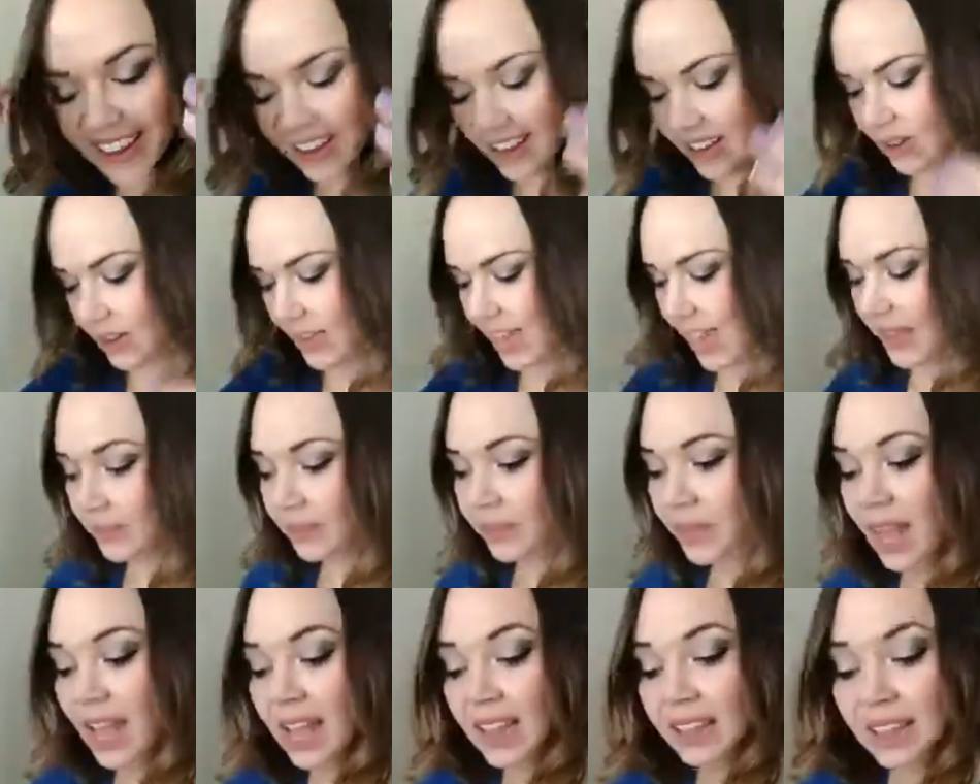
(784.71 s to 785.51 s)
Okay,
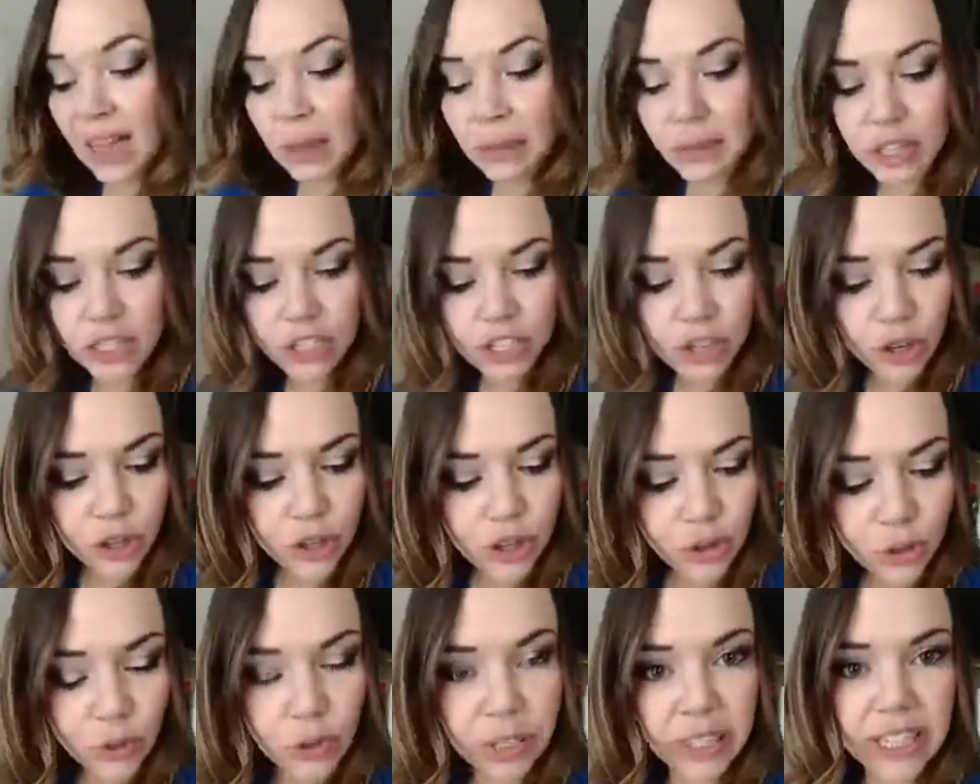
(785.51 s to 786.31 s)
let me show you
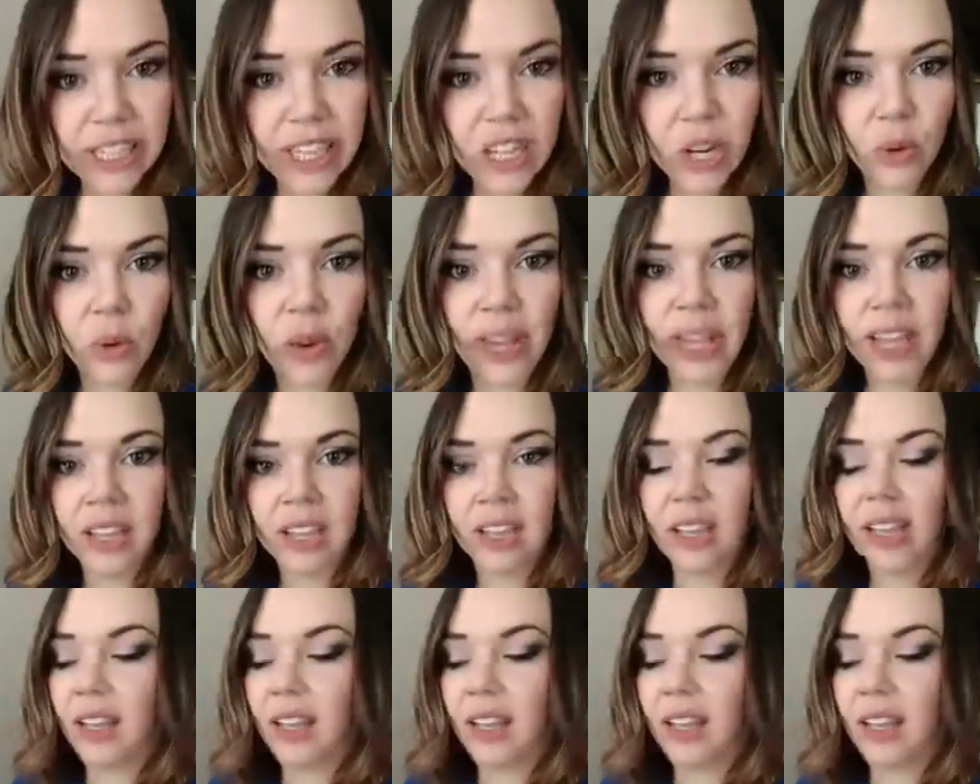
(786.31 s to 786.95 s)
really quick.